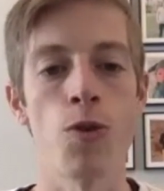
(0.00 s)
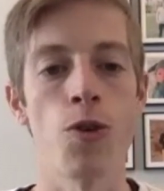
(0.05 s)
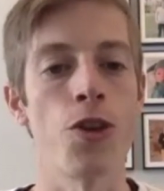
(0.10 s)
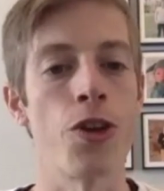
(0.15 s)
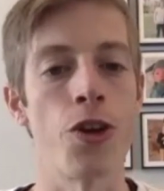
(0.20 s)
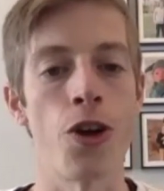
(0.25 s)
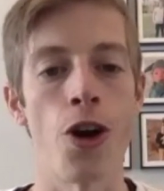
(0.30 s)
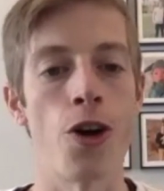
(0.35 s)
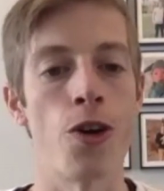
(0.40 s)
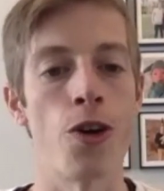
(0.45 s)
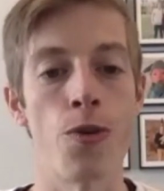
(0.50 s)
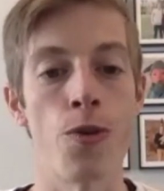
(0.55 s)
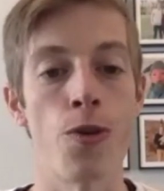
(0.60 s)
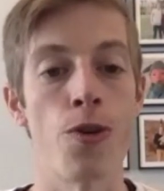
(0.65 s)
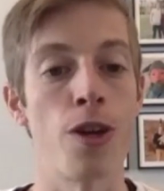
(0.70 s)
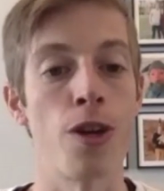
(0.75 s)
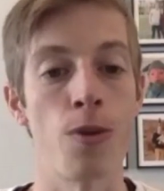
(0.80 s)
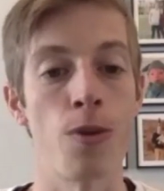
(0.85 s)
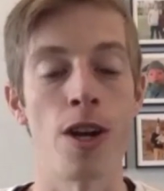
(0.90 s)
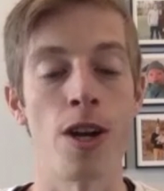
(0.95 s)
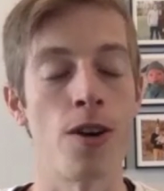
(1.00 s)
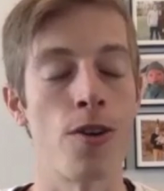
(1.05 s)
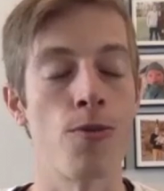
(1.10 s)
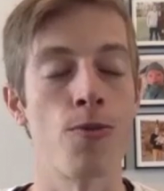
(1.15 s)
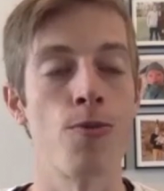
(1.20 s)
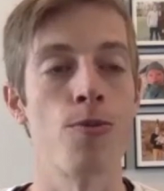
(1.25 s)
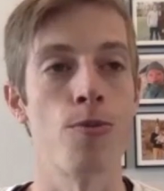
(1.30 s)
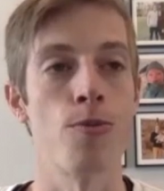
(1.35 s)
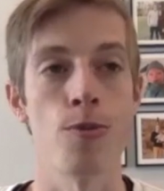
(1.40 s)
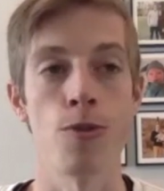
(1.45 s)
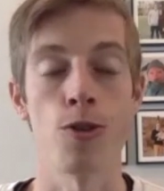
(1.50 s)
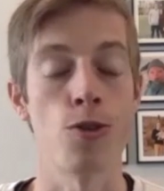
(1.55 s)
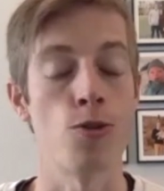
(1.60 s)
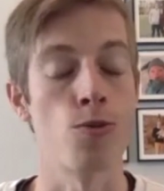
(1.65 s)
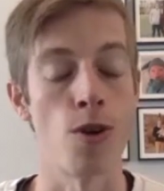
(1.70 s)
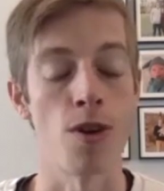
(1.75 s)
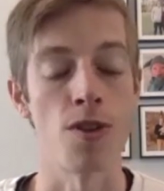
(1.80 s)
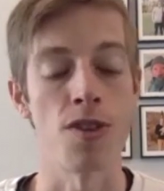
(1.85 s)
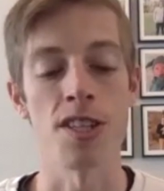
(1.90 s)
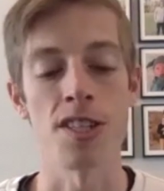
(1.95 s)
really hard and really want to
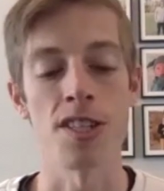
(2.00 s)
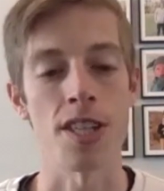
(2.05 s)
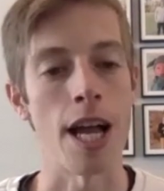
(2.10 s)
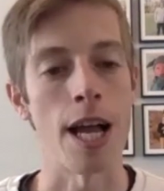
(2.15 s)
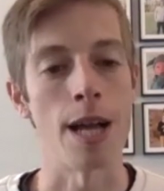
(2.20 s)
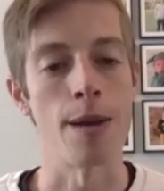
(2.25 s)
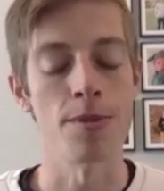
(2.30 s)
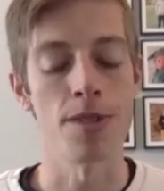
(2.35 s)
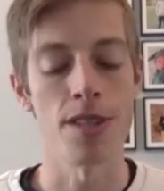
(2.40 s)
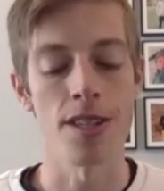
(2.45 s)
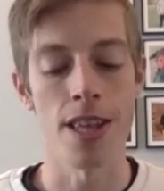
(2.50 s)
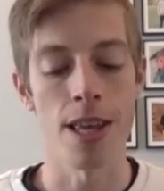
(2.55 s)
run these times.